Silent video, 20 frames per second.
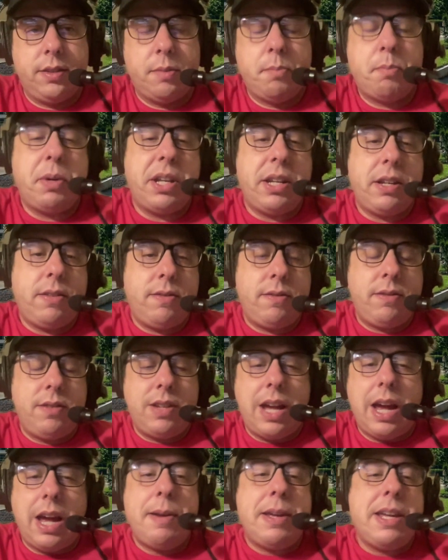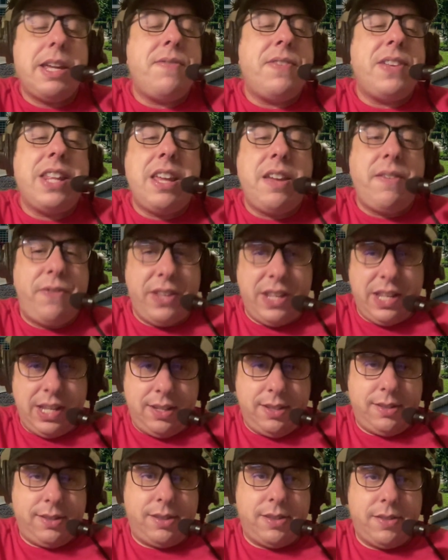But even if it
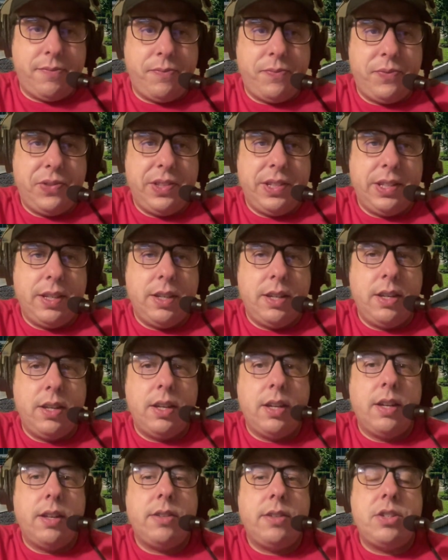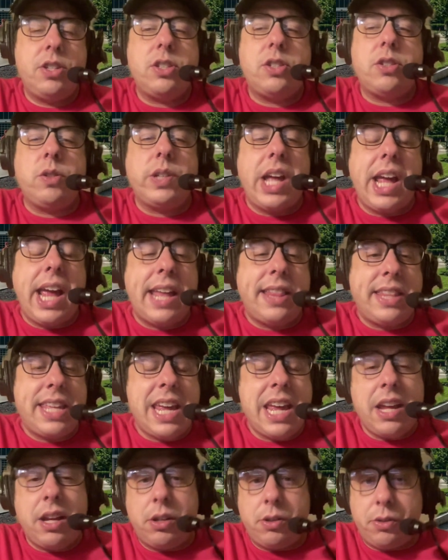is, just looking at the
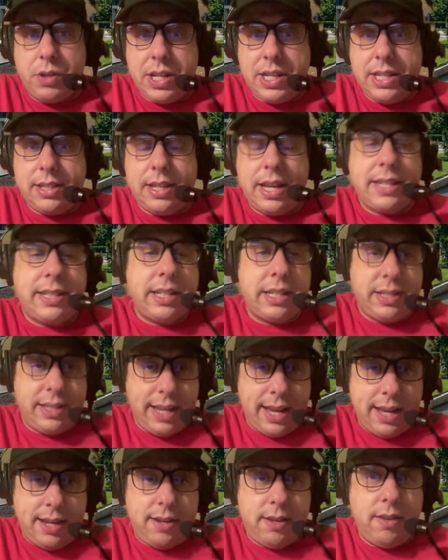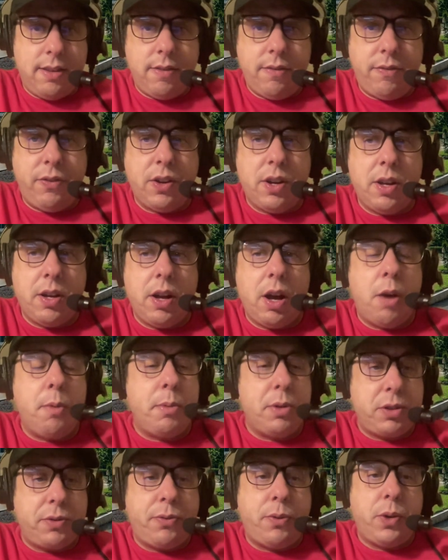increase, as I said, from
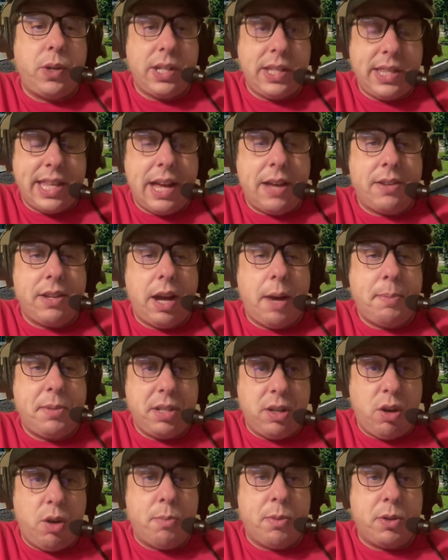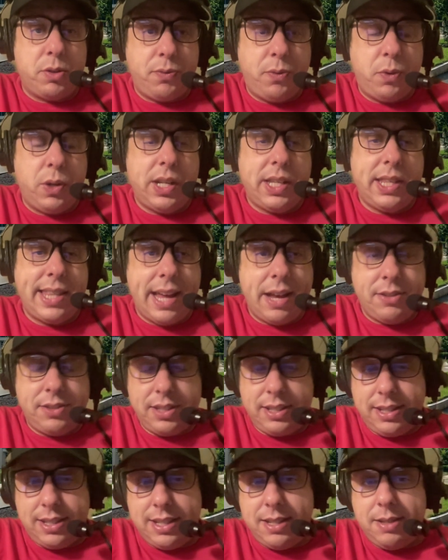almost 40,000 up to almost
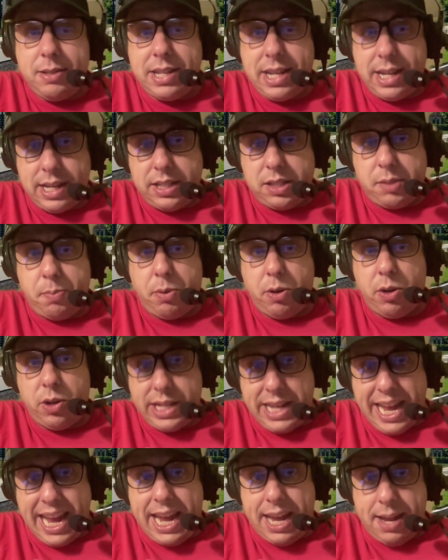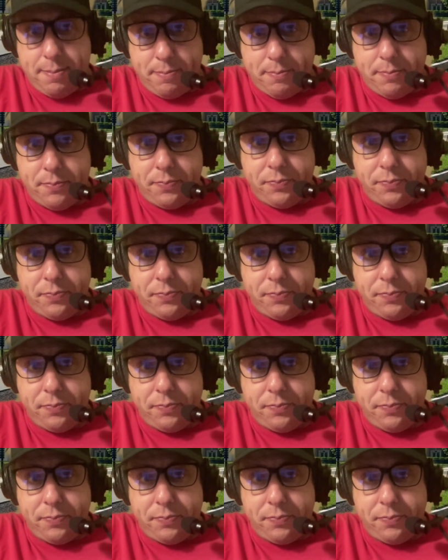40,000 tickets per game,